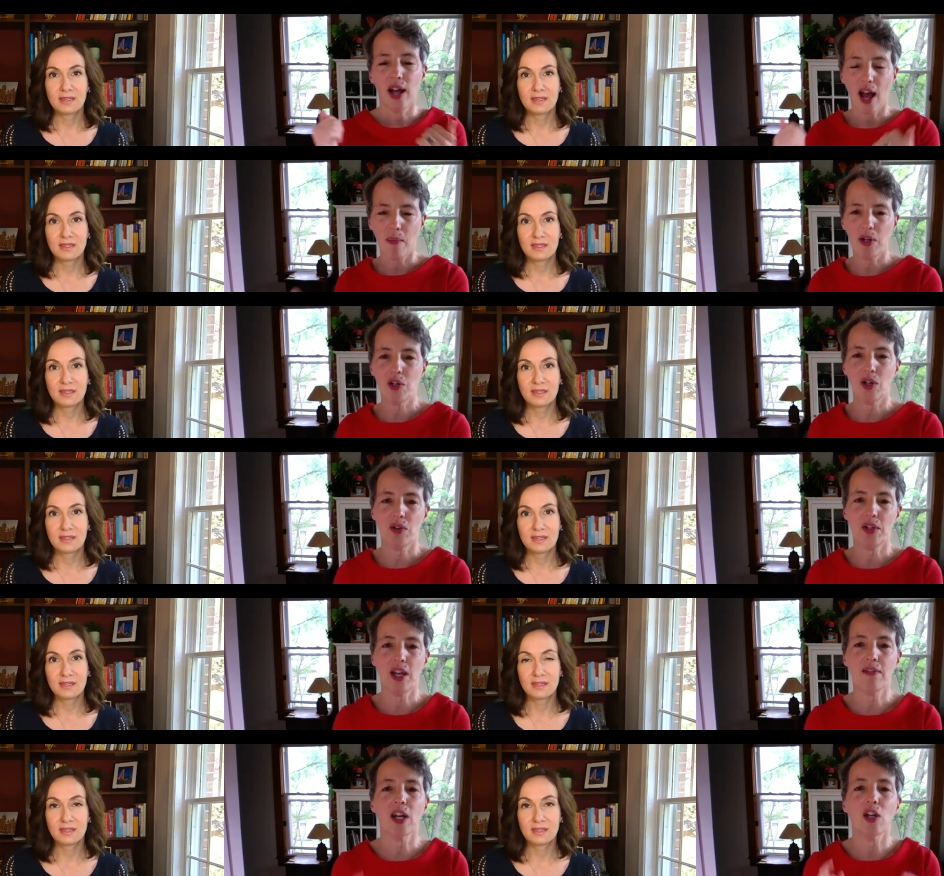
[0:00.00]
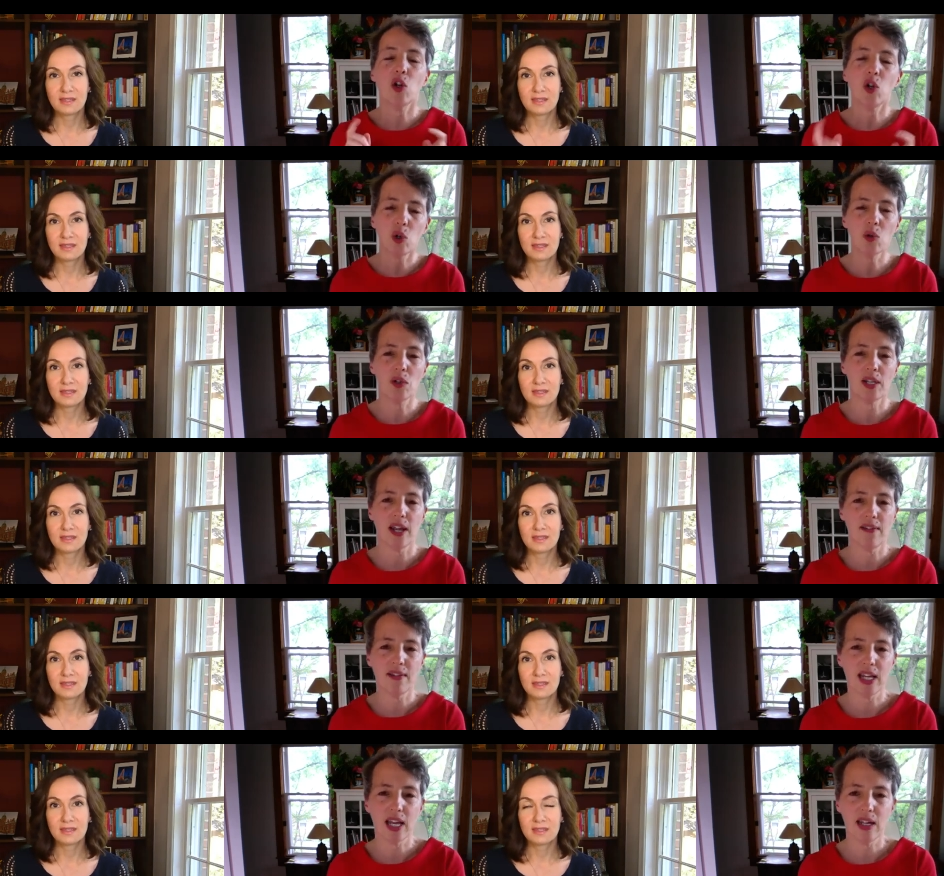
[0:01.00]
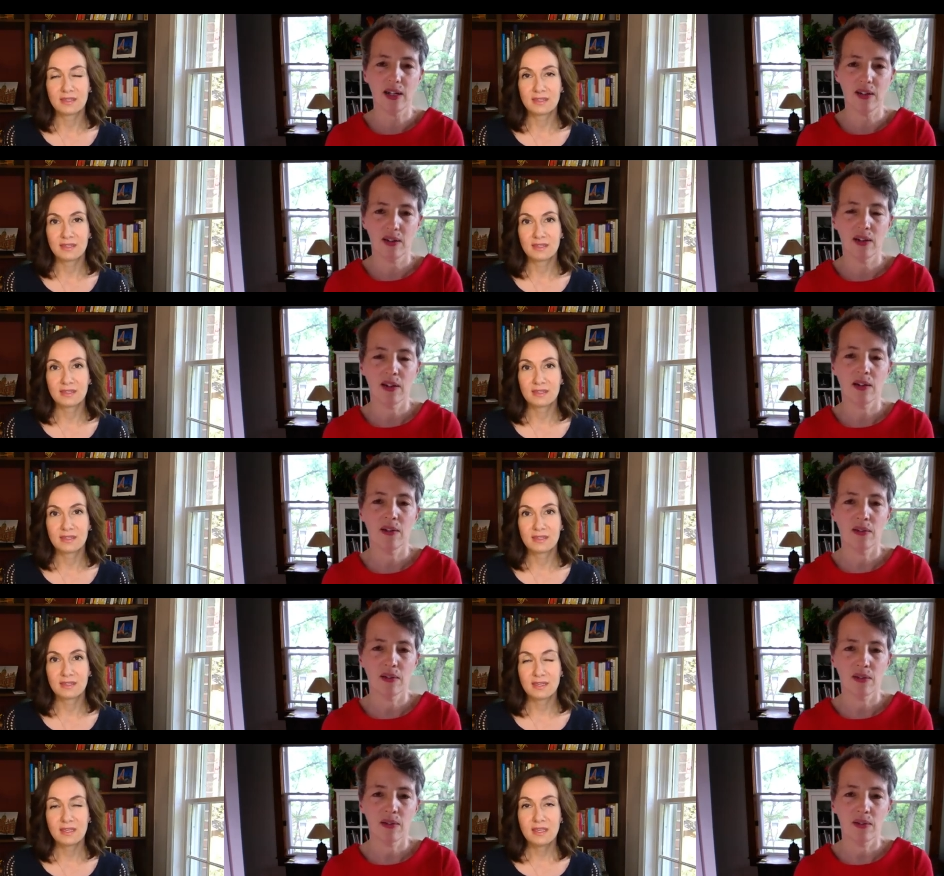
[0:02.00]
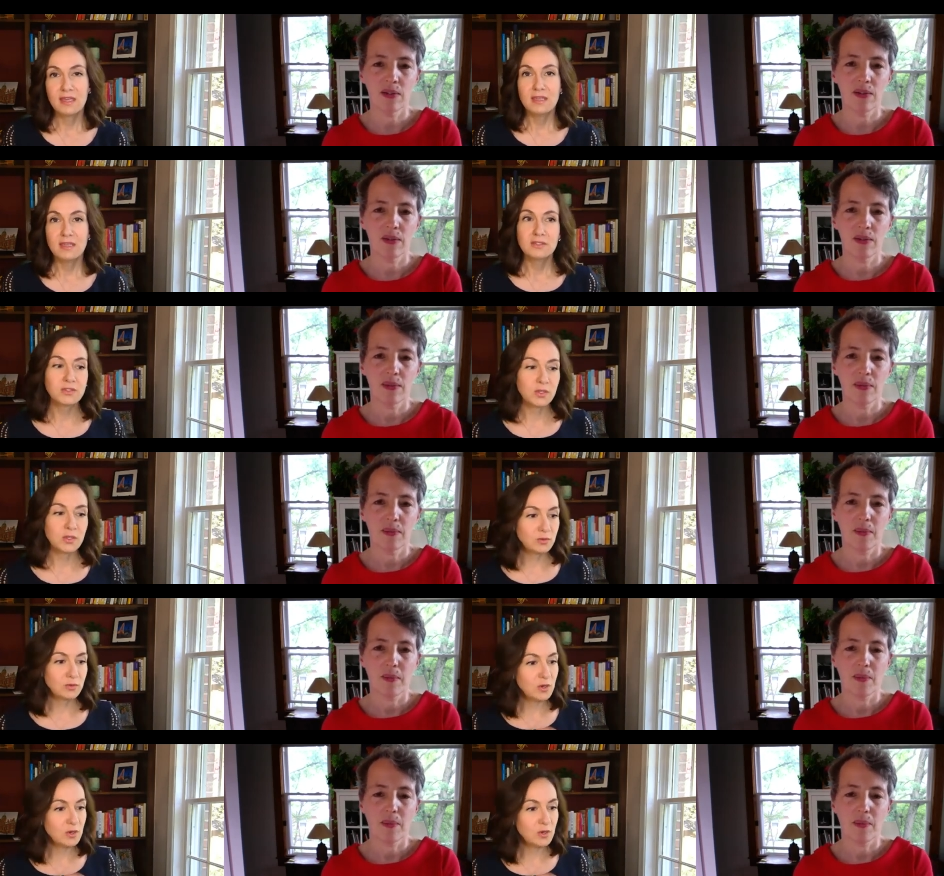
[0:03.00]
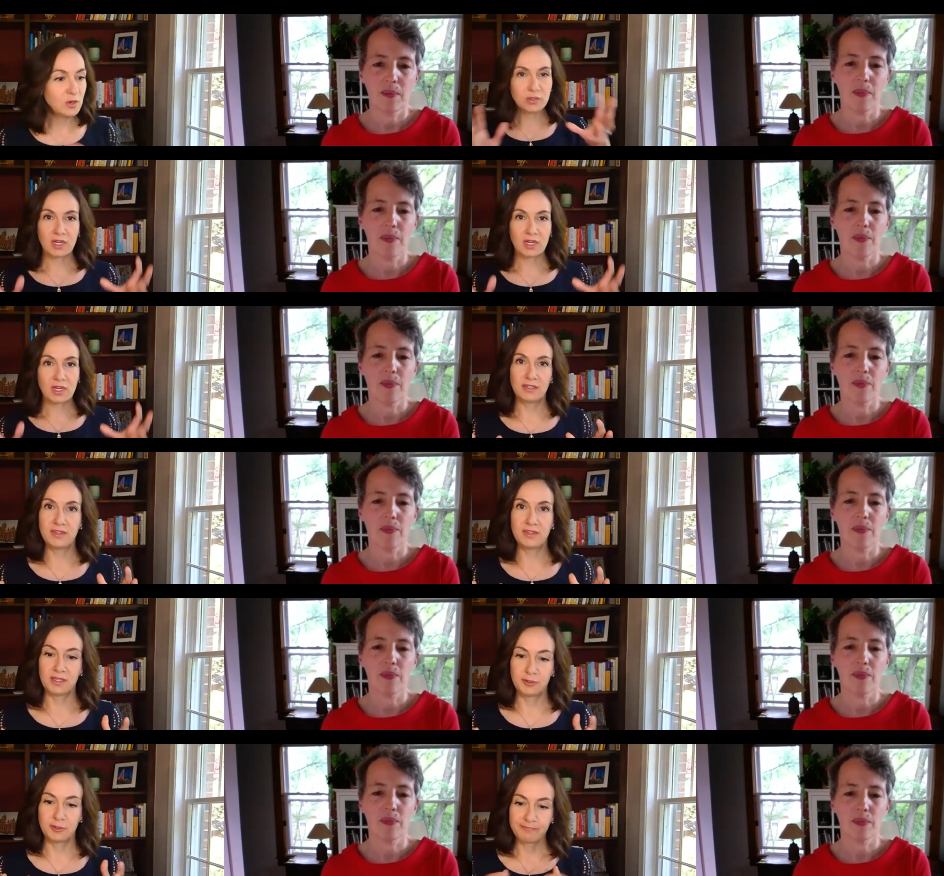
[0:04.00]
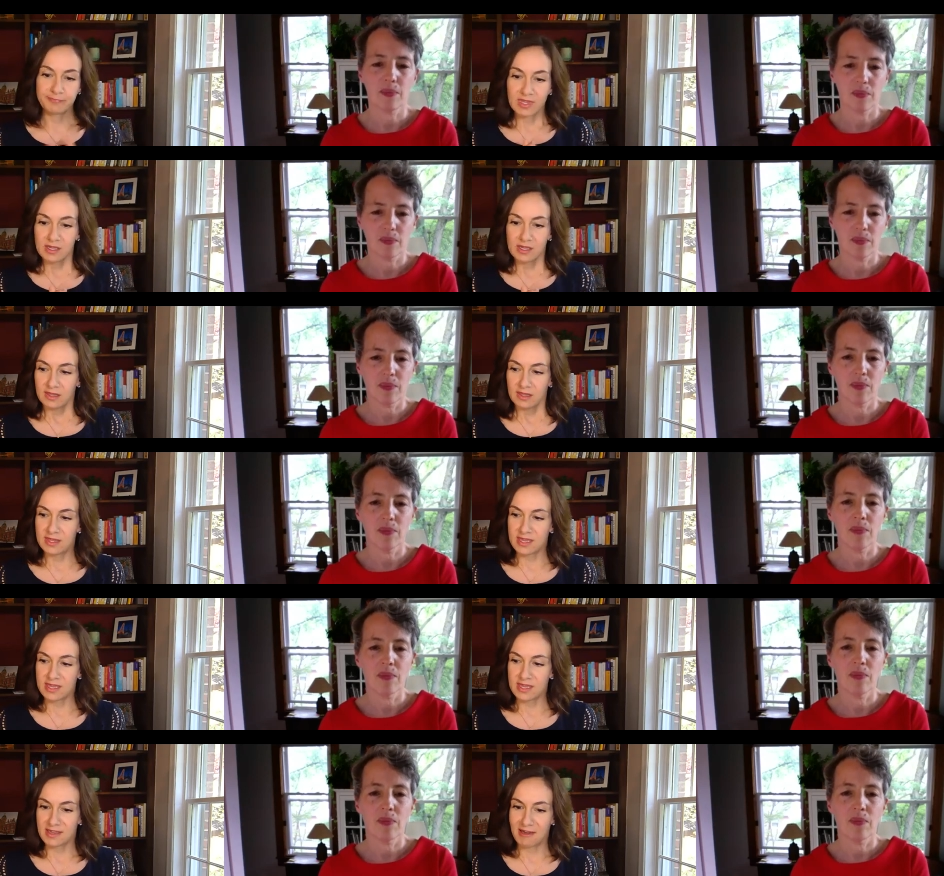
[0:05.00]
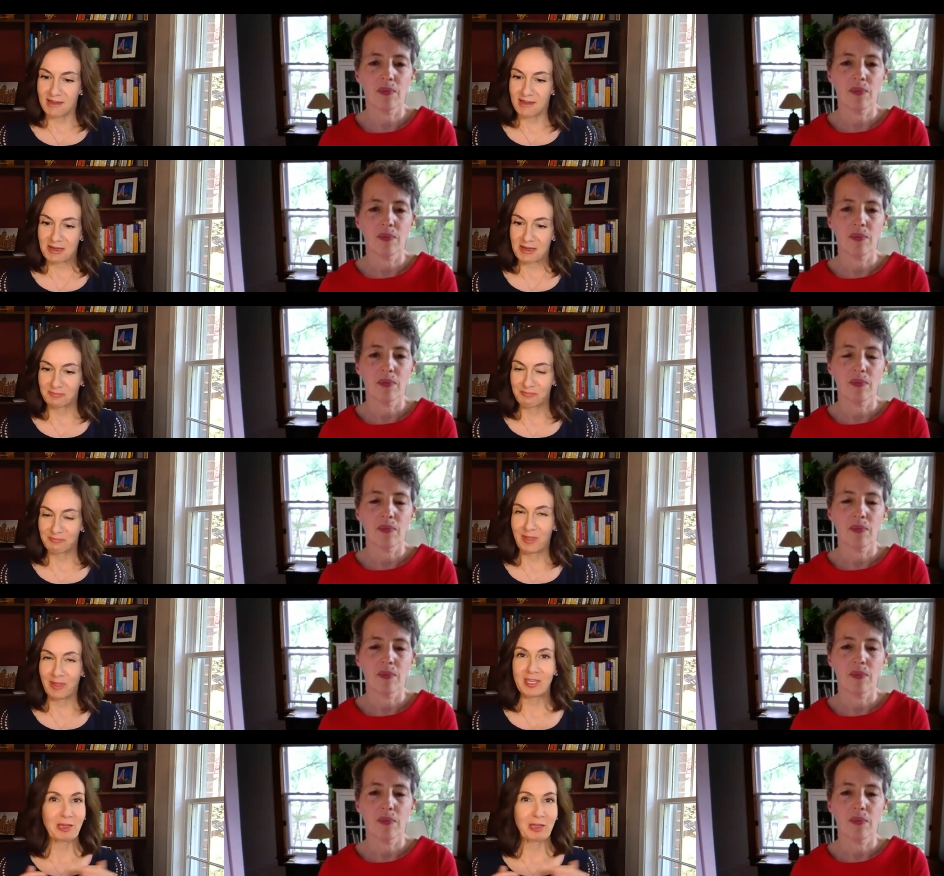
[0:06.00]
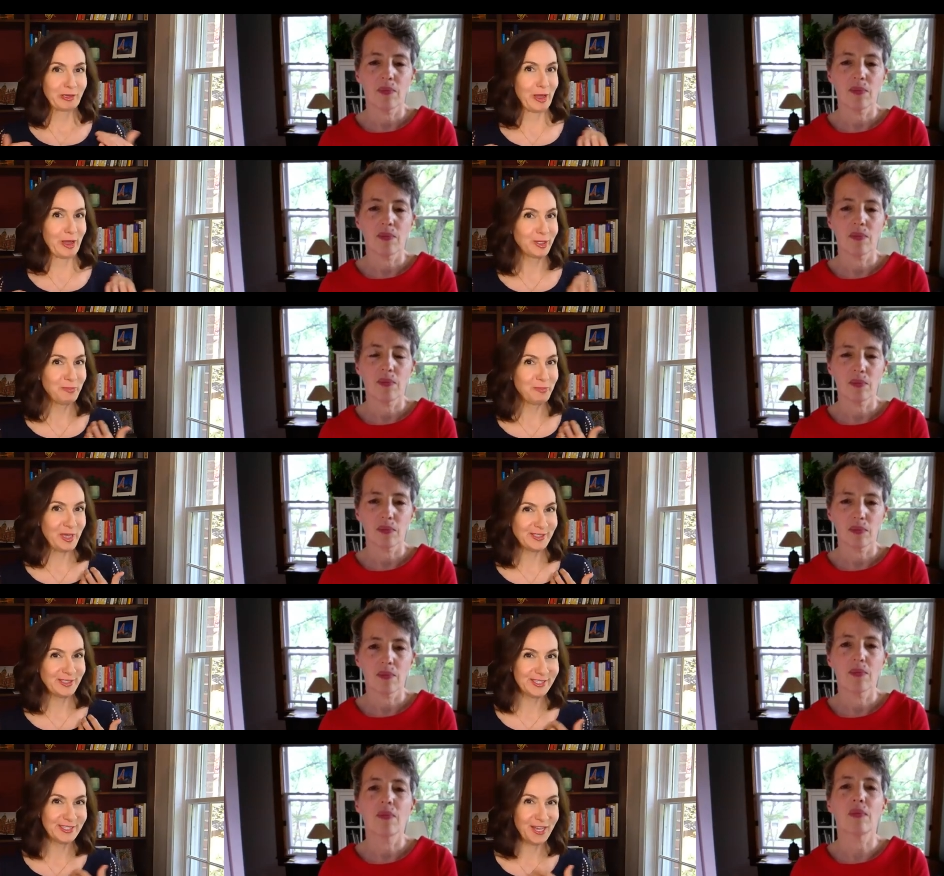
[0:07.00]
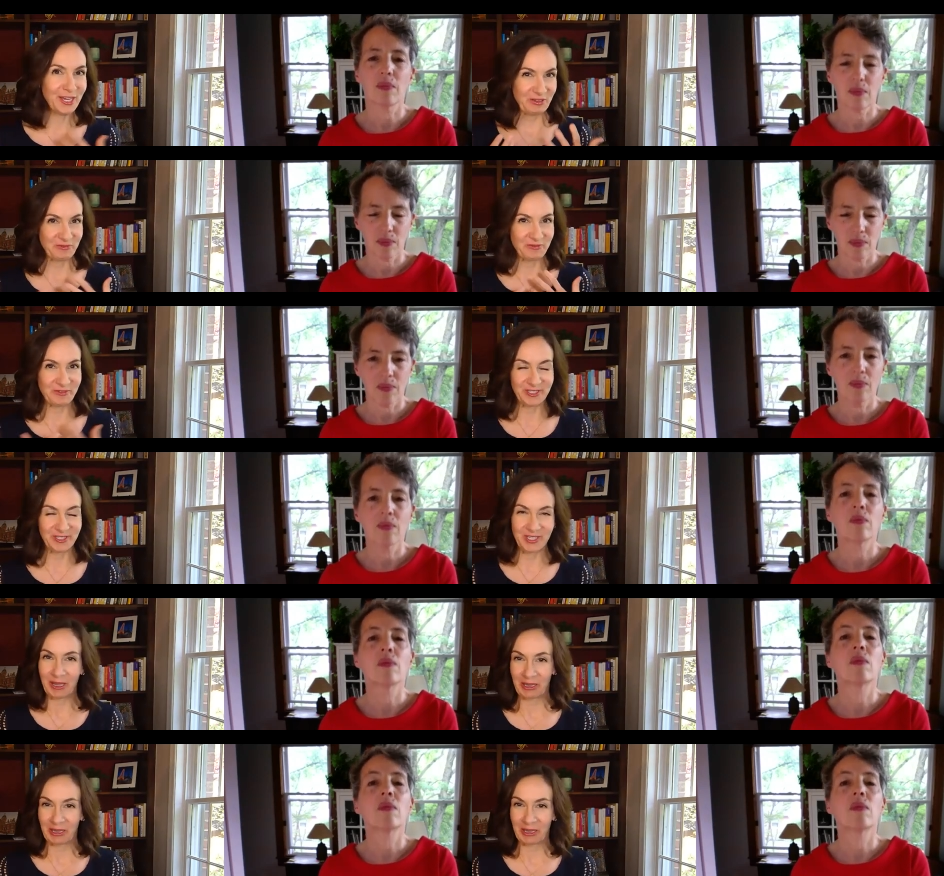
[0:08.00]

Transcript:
Speaker 1: how much are you saving, and who's saving it?
Speaker 2: So those are kind of the, the um, maybe economic-based kind of Uh,